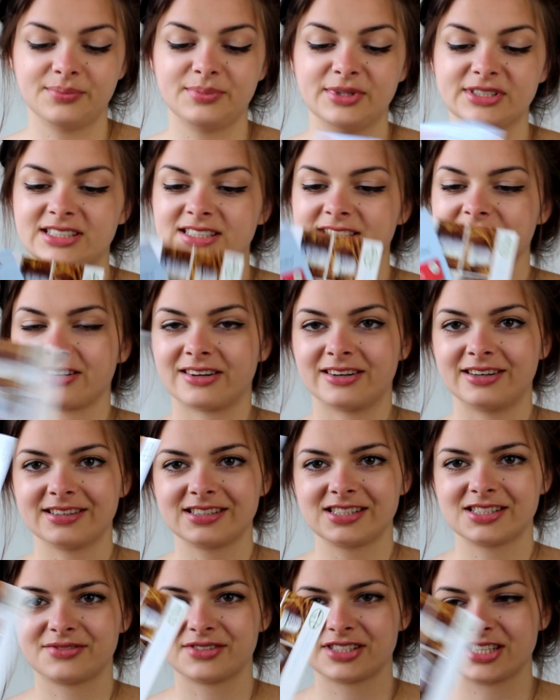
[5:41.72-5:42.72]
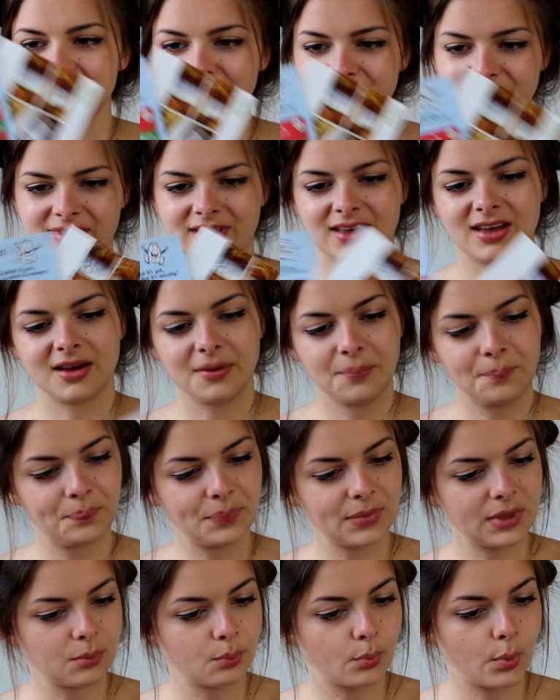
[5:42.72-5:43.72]
Business cards for some of the
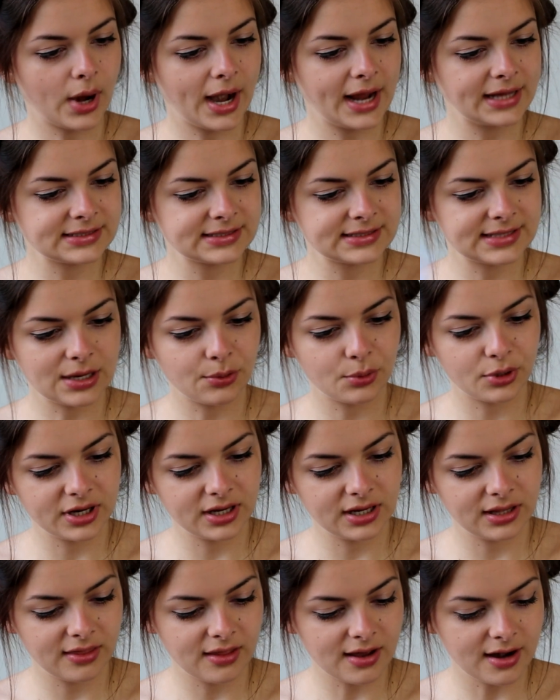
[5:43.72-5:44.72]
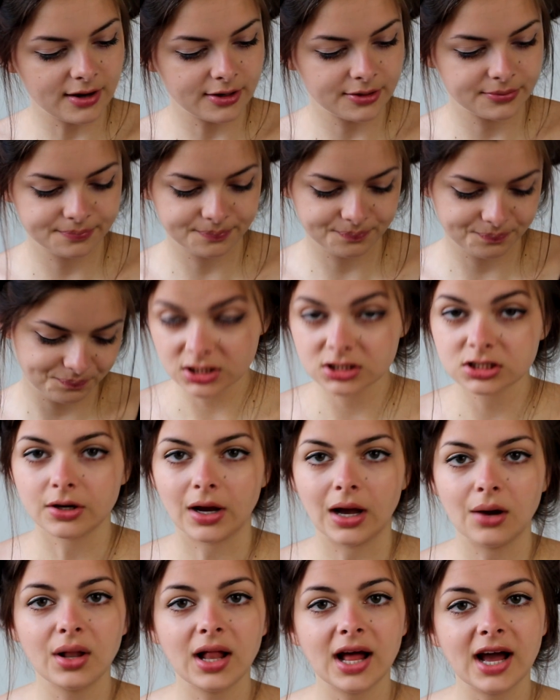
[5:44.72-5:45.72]
brands that were in there. So
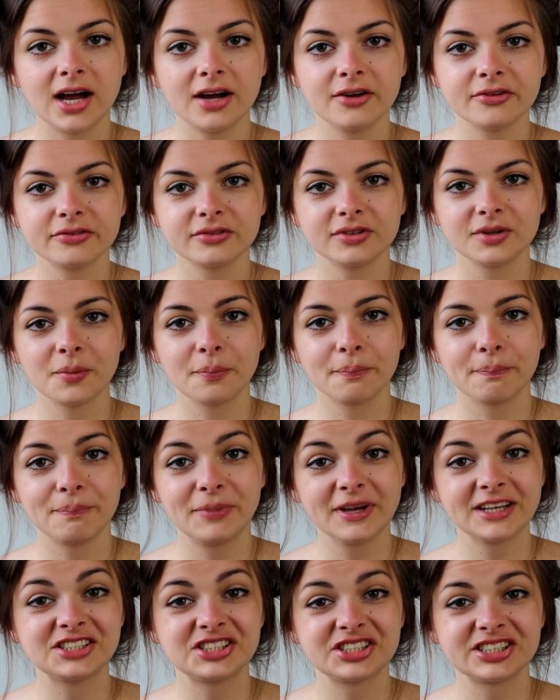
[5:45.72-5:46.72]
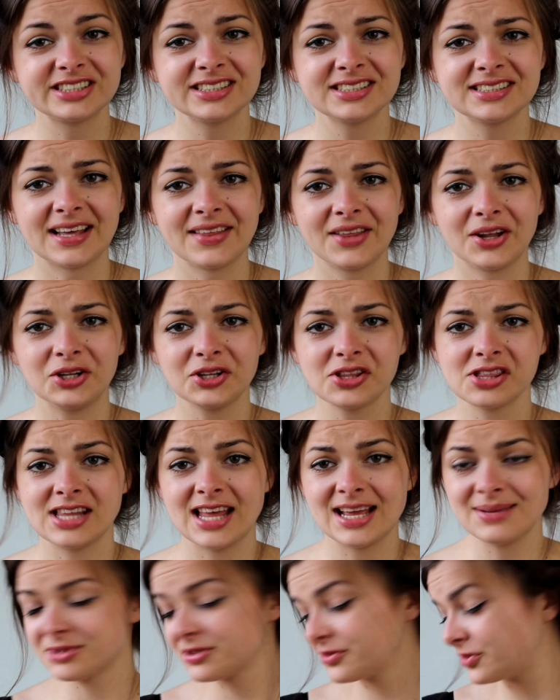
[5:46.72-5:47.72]
I'll have pictures and all the
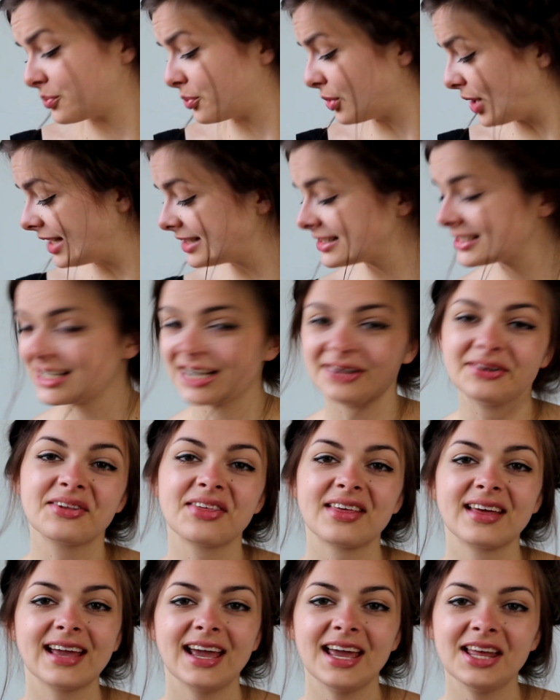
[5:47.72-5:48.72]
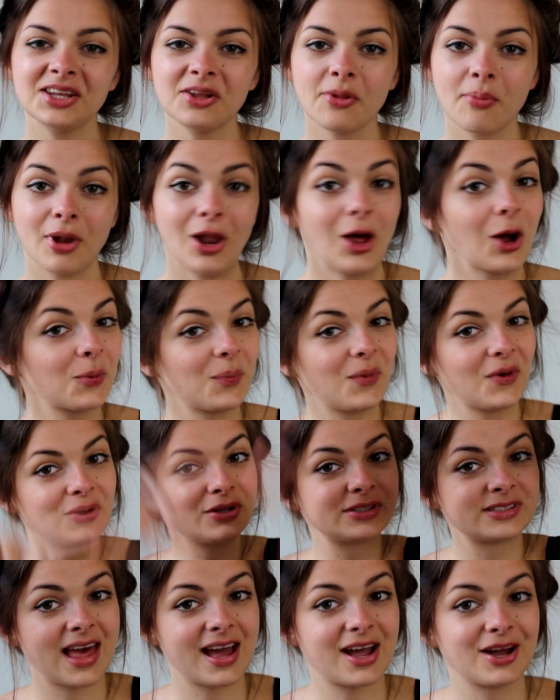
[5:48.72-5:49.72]
names of the brands and everything in the blog
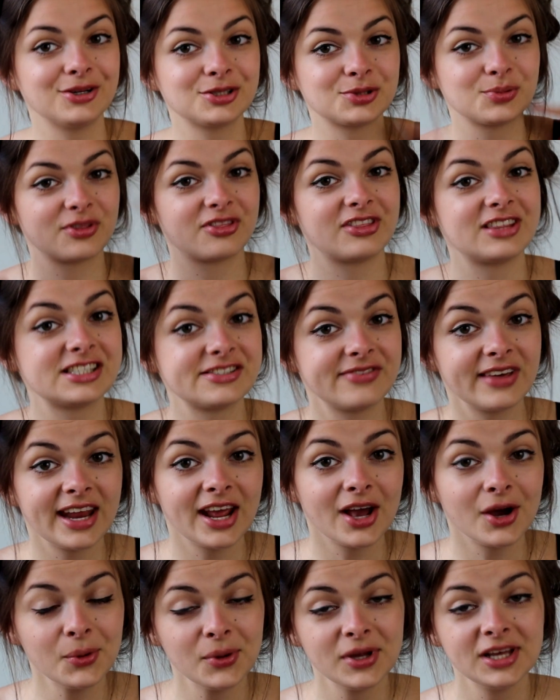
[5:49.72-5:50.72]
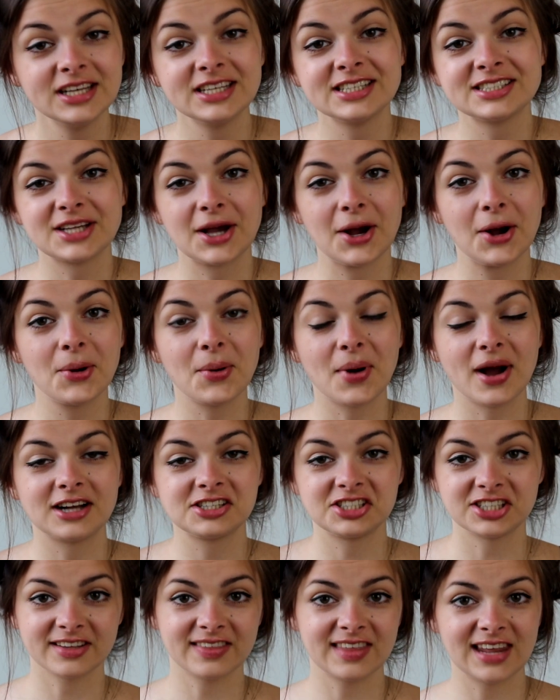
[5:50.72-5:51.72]
post that goes with this video. So
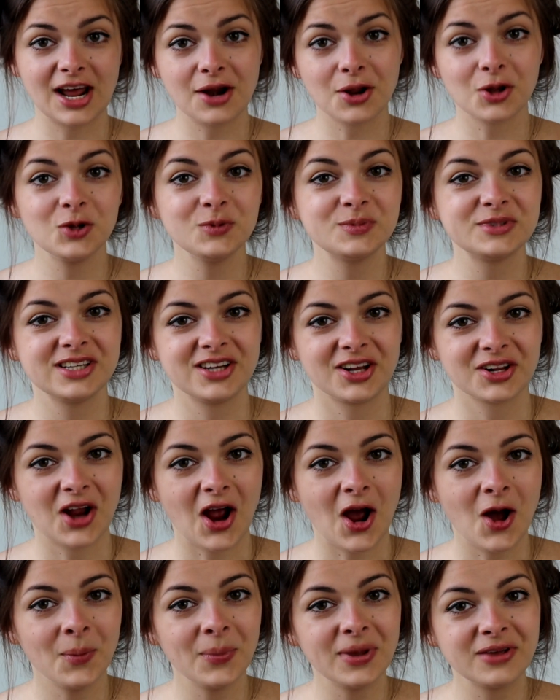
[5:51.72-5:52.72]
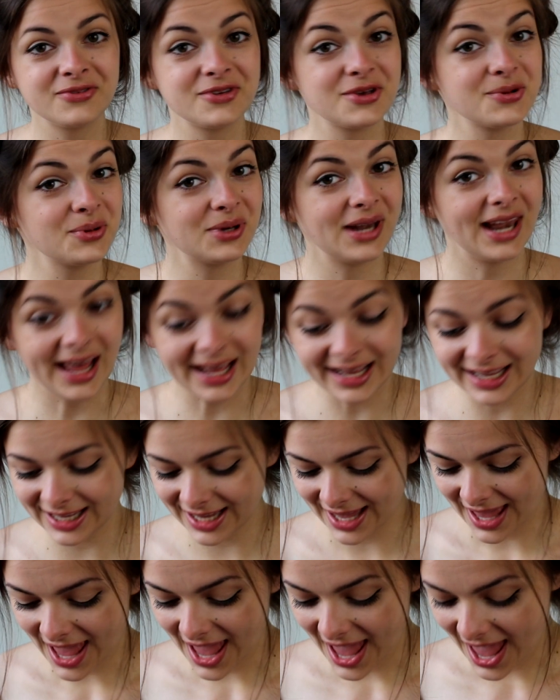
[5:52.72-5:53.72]
check that out on loepsie.com if you would
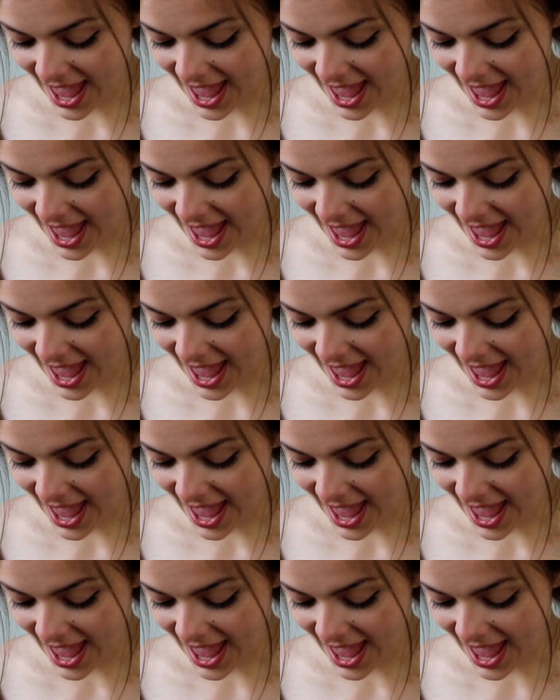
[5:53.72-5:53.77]
like.